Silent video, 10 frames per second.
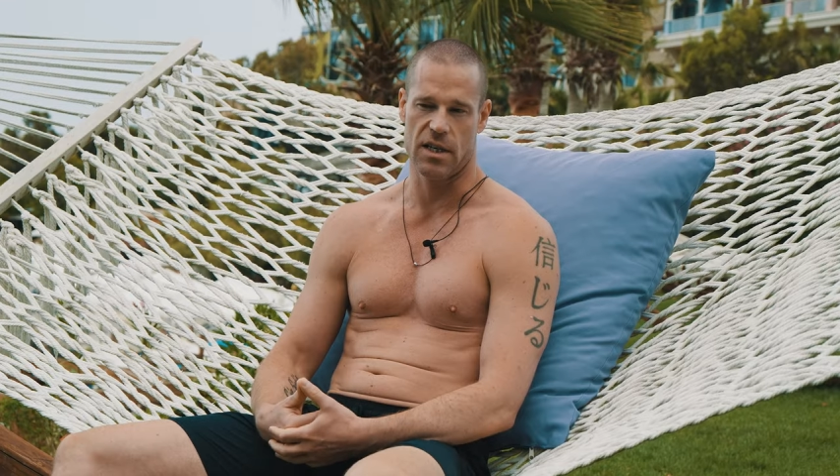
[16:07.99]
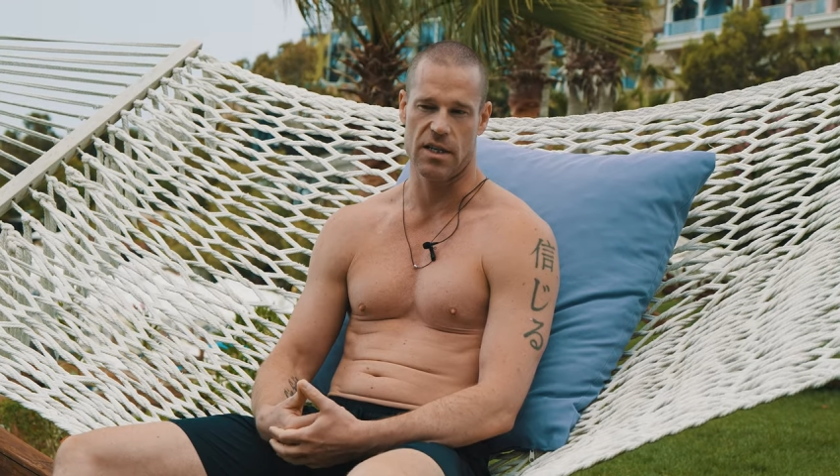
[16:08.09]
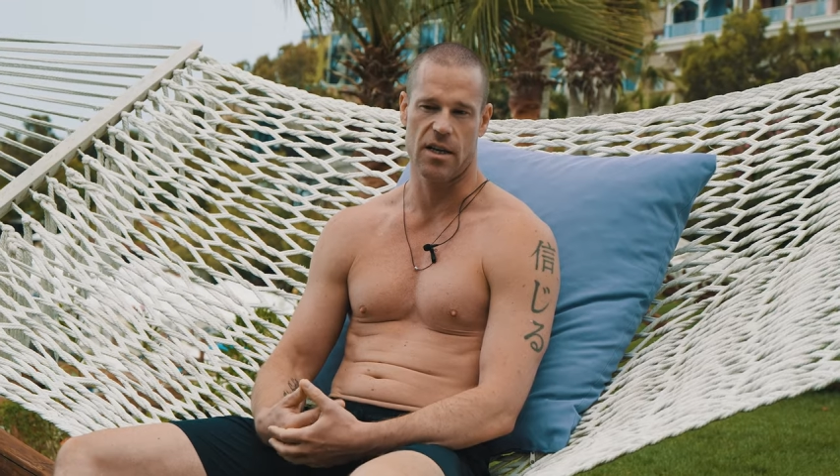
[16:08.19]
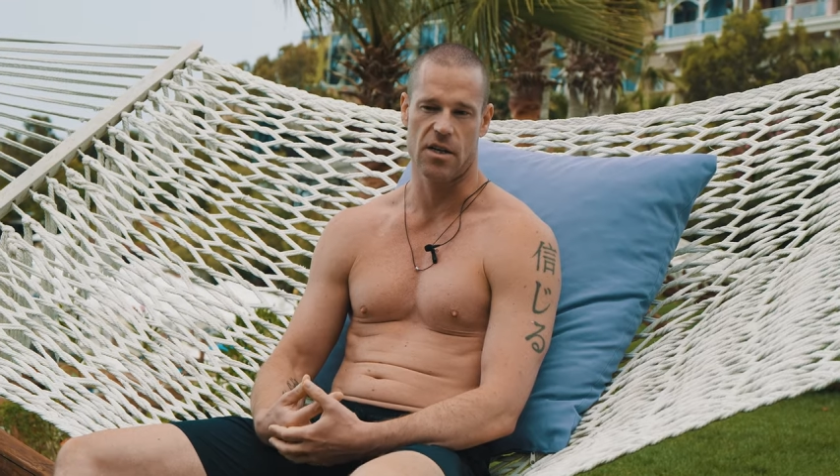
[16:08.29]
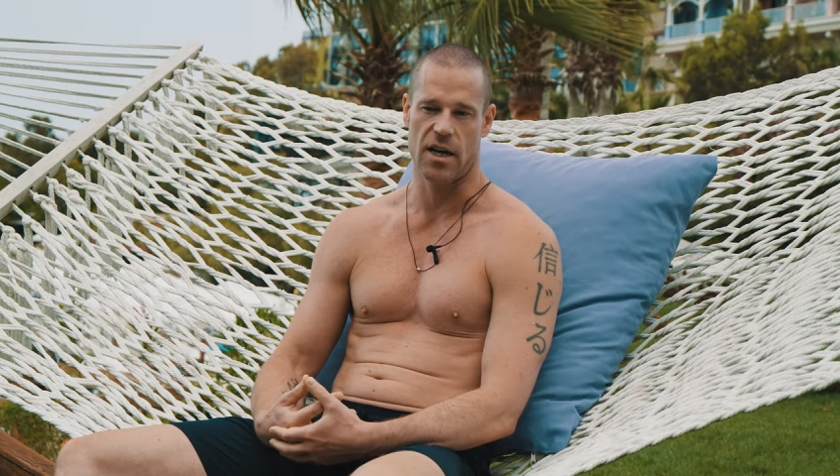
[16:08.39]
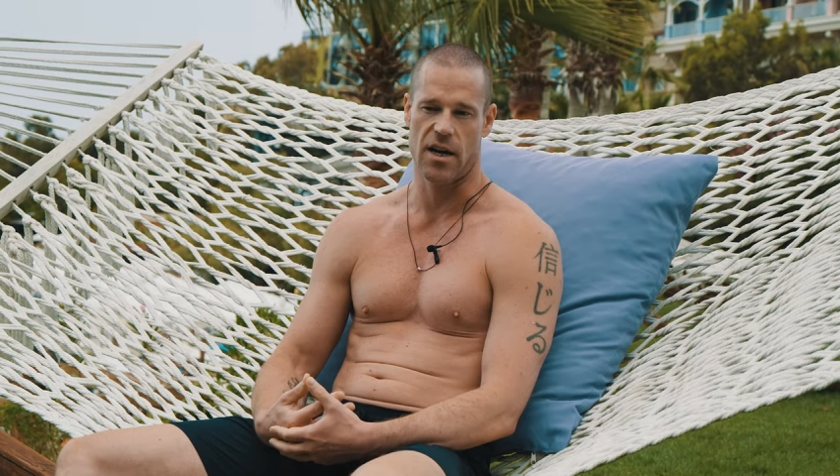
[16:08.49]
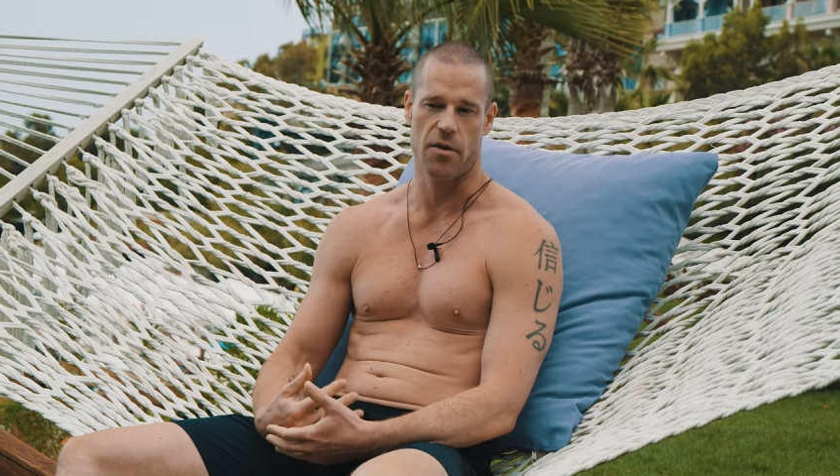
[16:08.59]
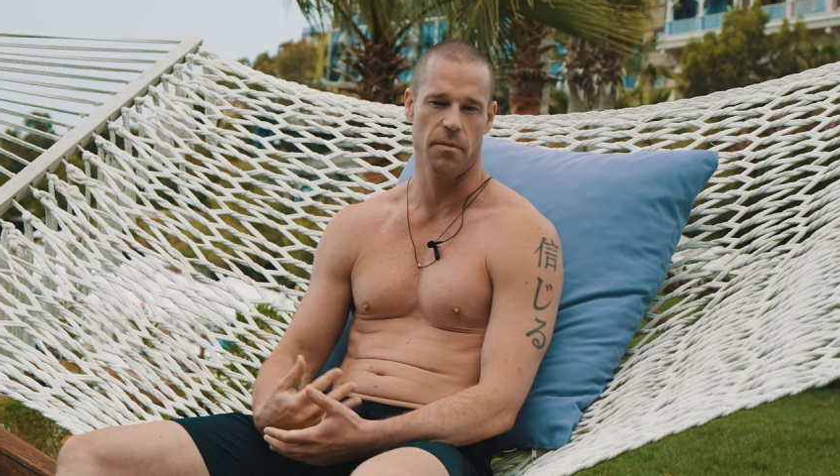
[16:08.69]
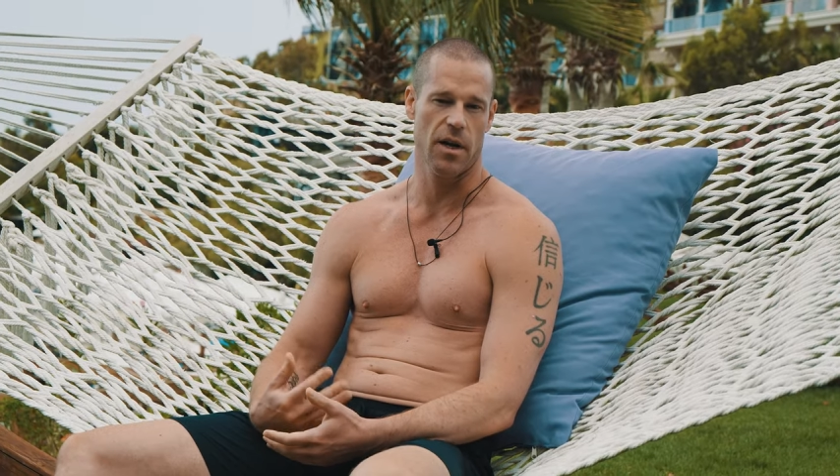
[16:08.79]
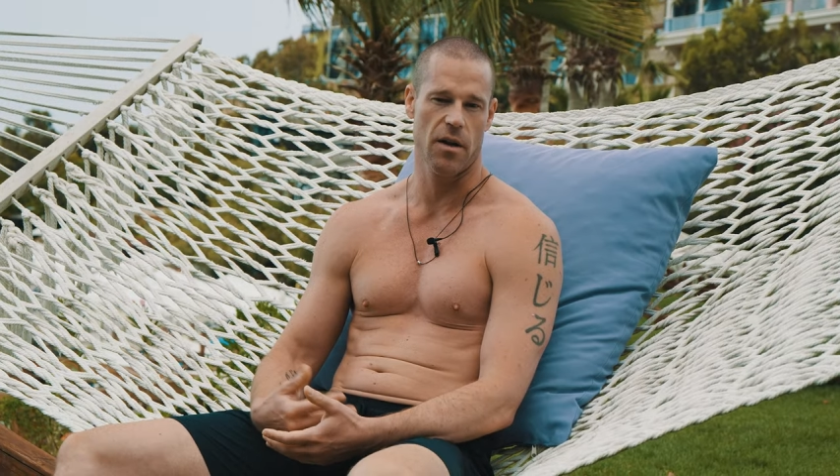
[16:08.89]
Since there's
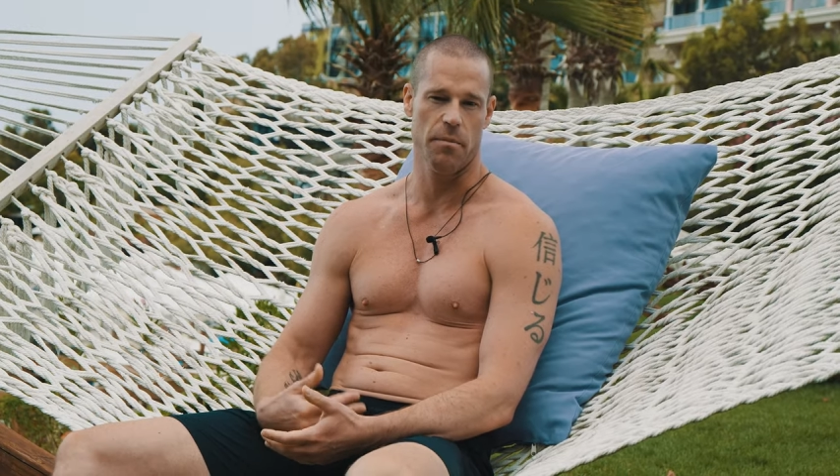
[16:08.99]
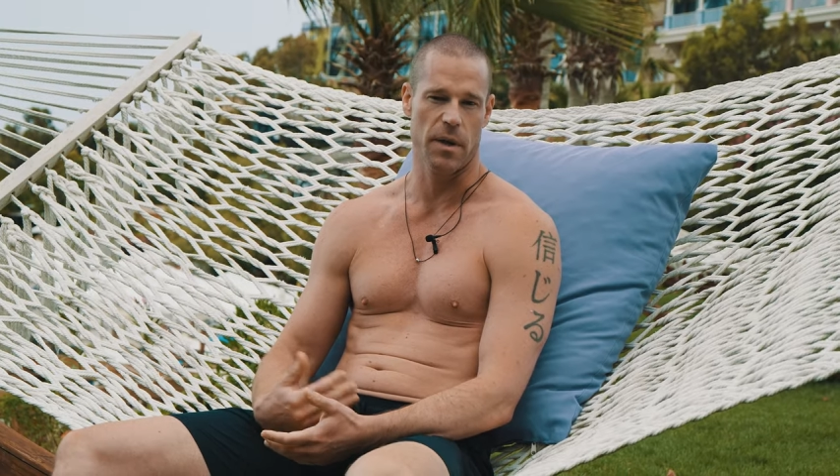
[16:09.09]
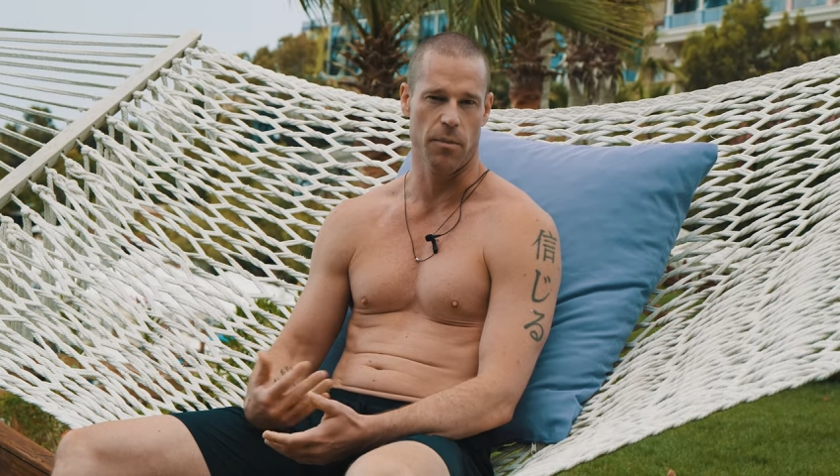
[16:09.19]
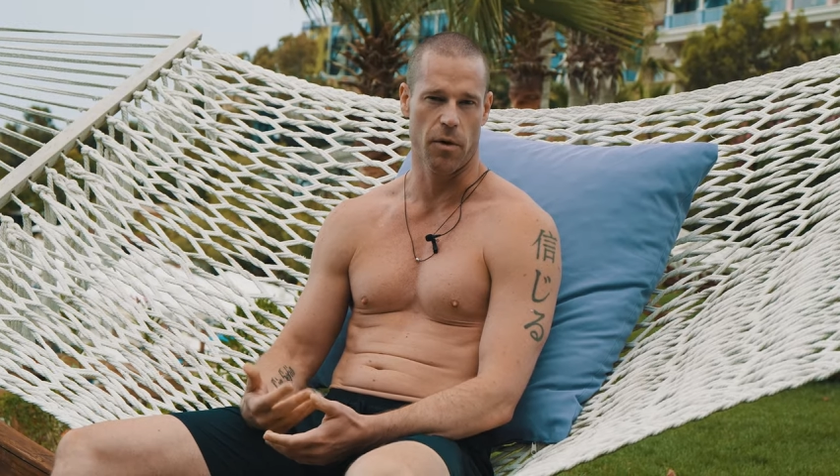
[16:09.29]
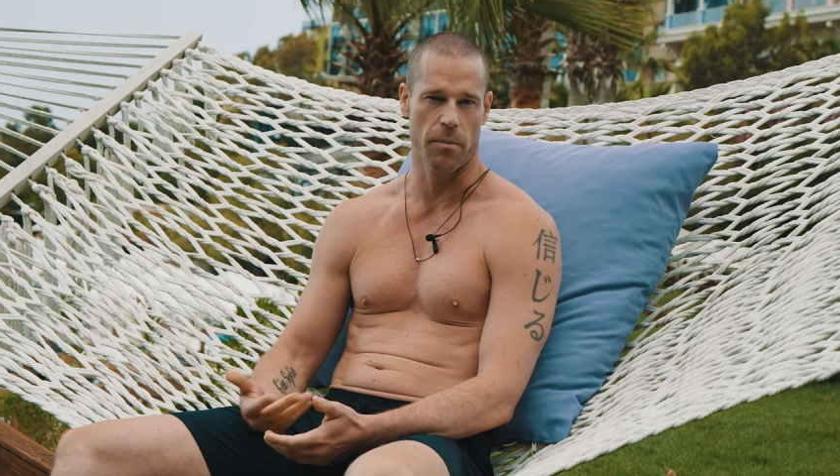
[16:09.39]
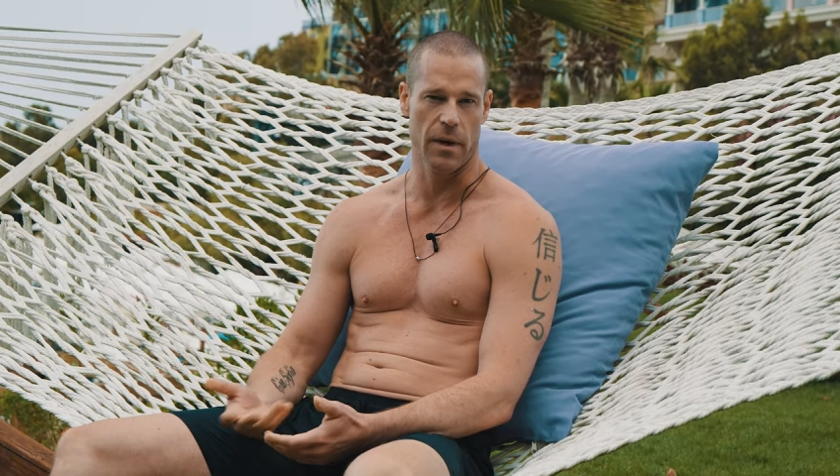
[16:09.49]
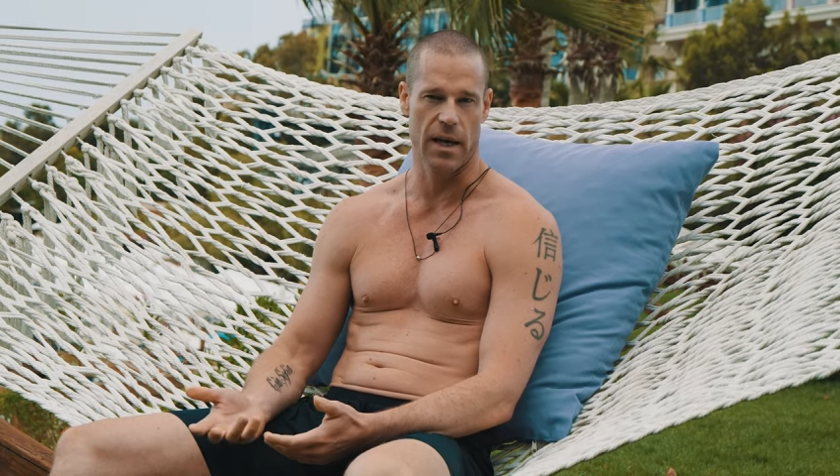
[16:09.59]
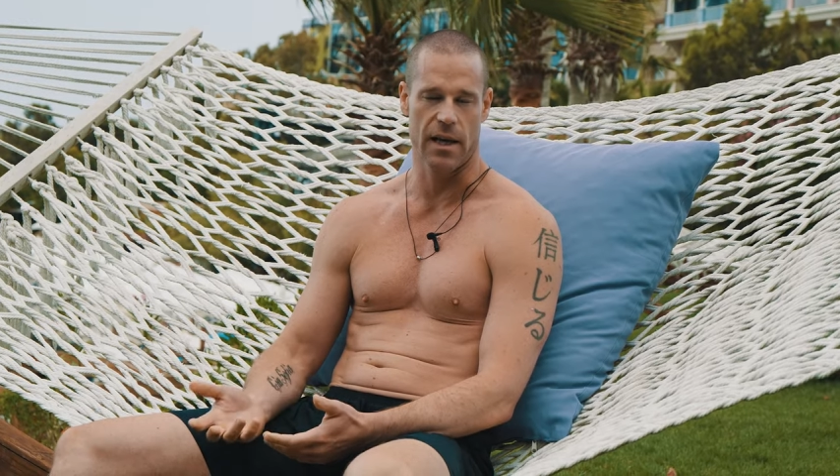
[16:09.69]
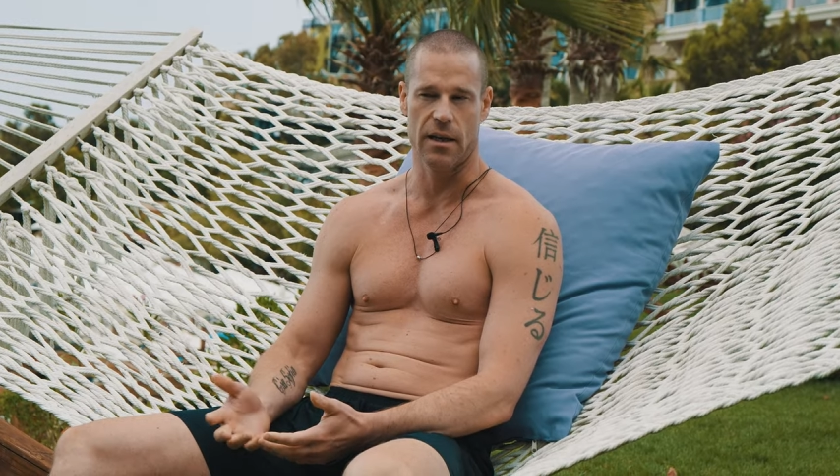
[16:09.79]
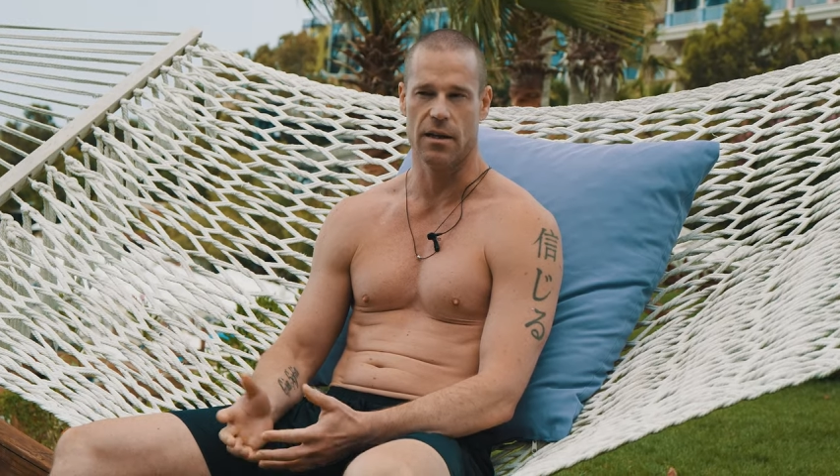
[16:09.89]
100 million people
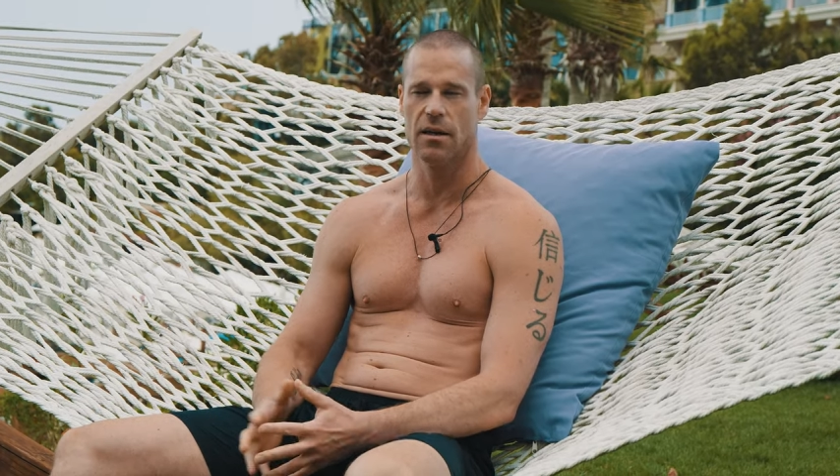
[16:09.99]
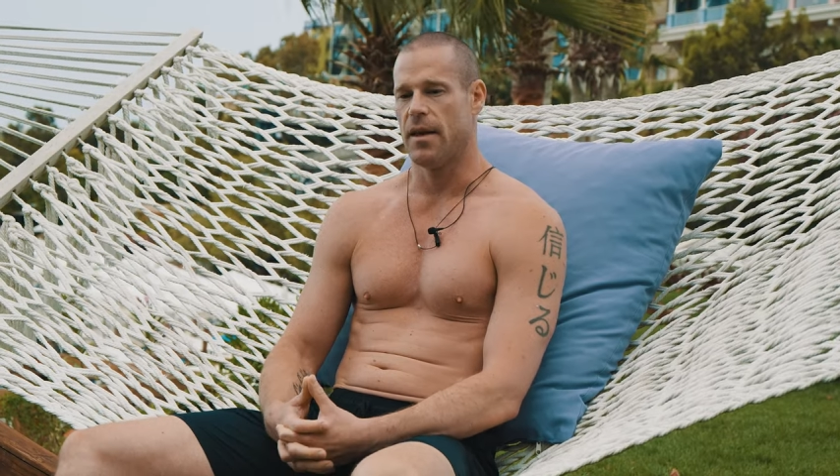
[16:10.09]
playing